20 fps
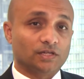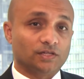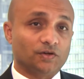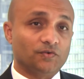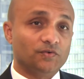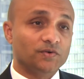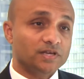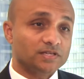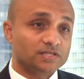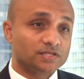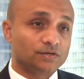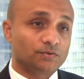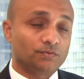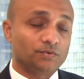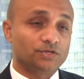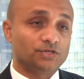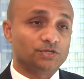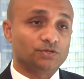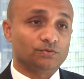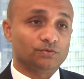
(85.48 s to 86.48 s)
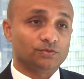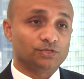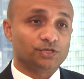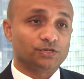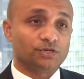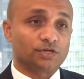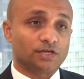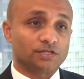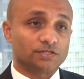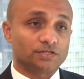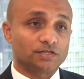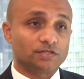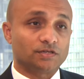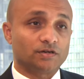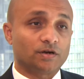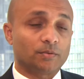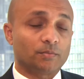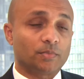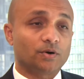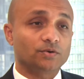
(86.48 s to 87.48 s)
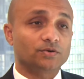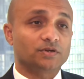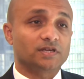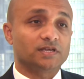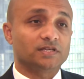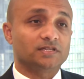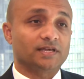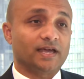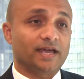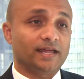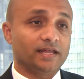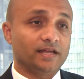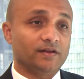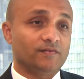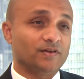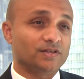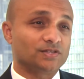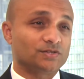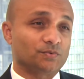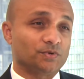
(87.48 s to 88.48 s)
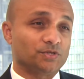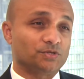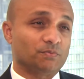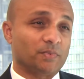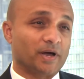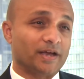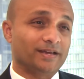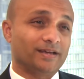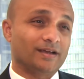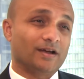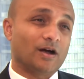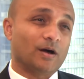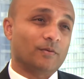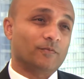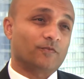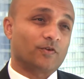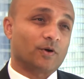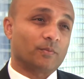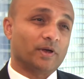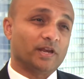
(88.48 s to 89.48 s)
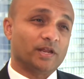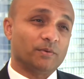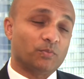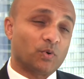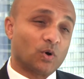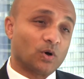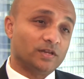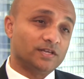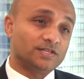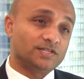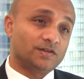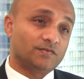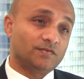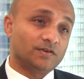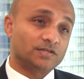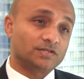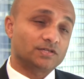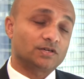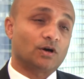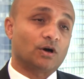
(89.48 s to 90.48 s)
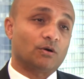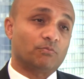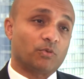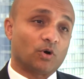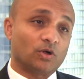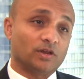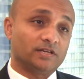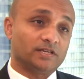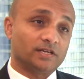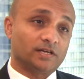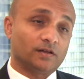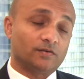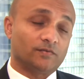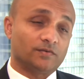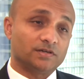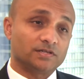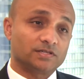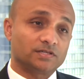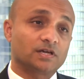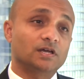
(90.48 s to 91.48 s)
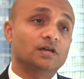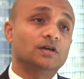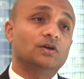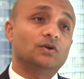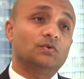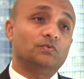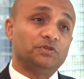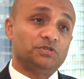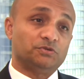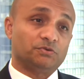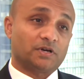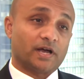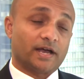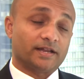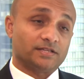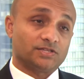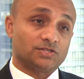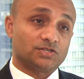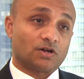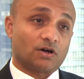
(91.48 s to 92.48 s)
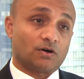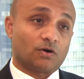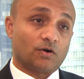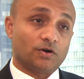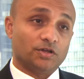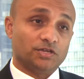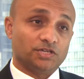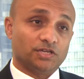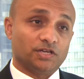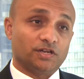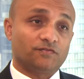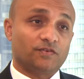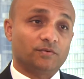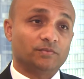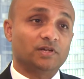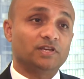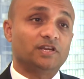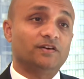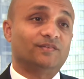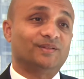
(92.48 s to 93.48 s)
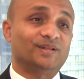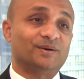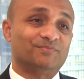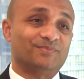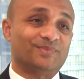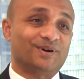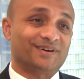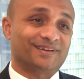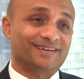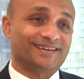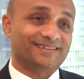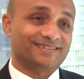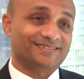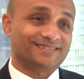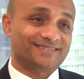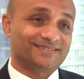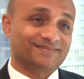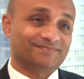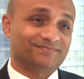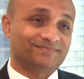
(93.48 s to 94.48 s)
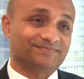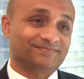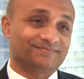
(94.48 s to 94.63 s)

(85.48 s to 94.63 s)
The risk which you should consider about is any risk which might come from any policy risk or political risk which can originate from the developed markets.